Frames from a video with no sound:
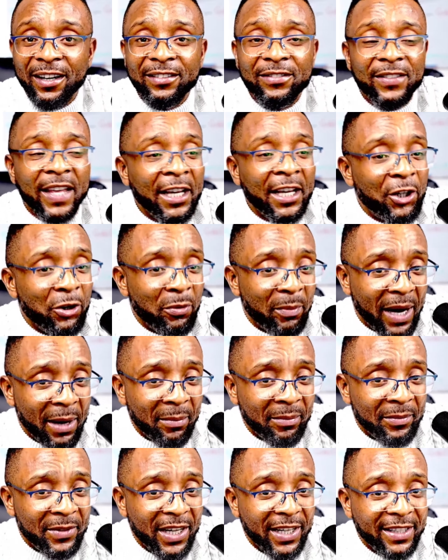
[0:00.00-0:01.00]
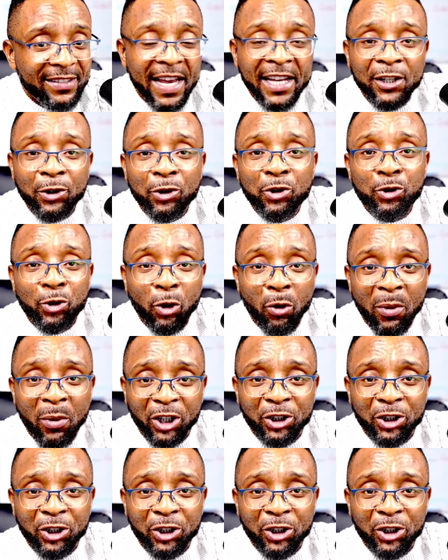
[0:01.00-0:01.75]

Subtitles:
Thank you, ma'am. Thank you so much. Work.